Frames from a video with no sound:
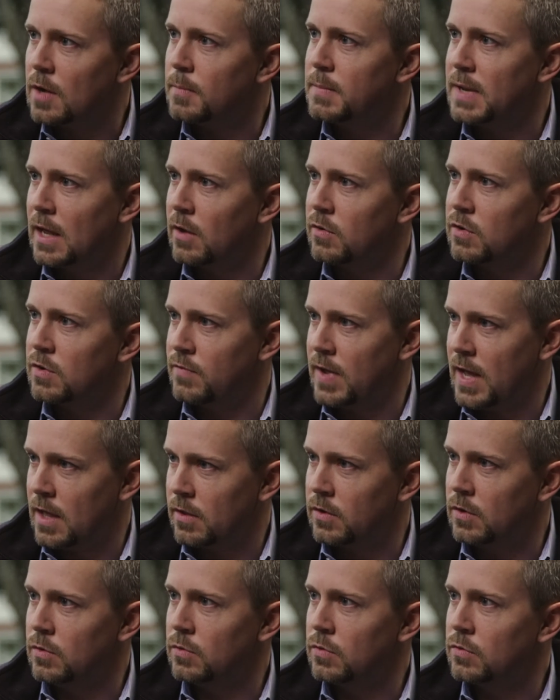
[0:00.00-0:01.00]
come down to
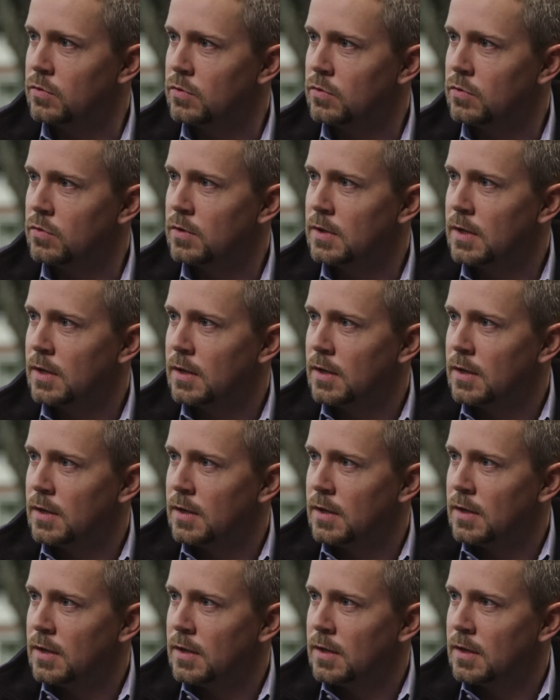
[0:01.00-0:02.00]
values.
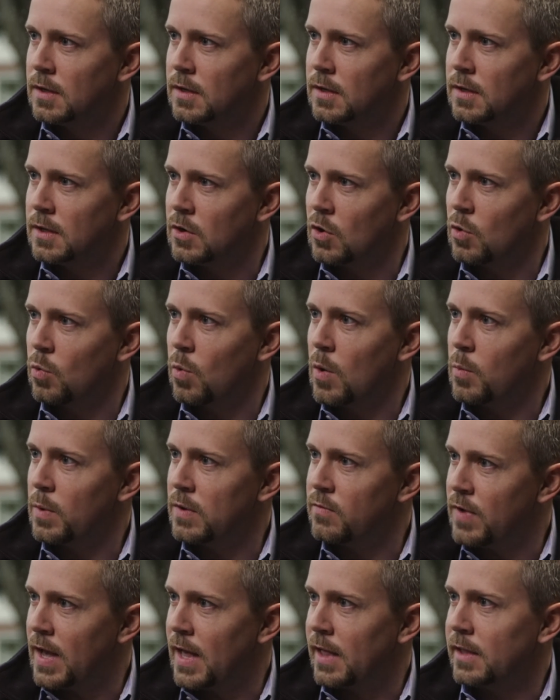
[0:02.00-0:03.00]
You know, what
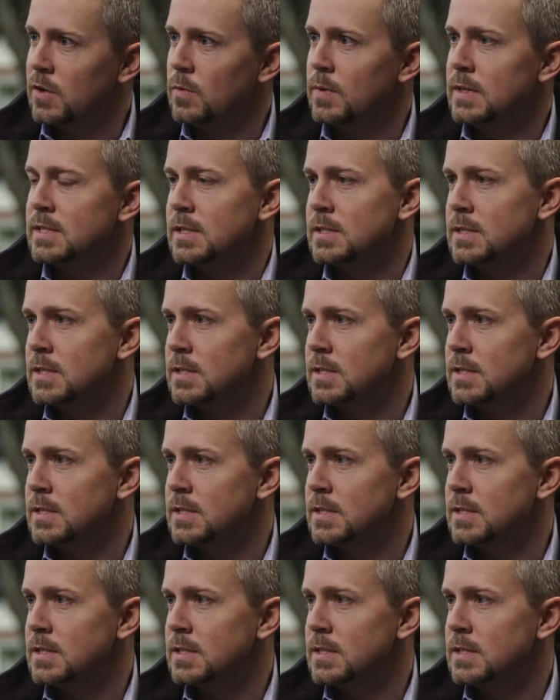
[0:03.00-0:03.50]
we value as a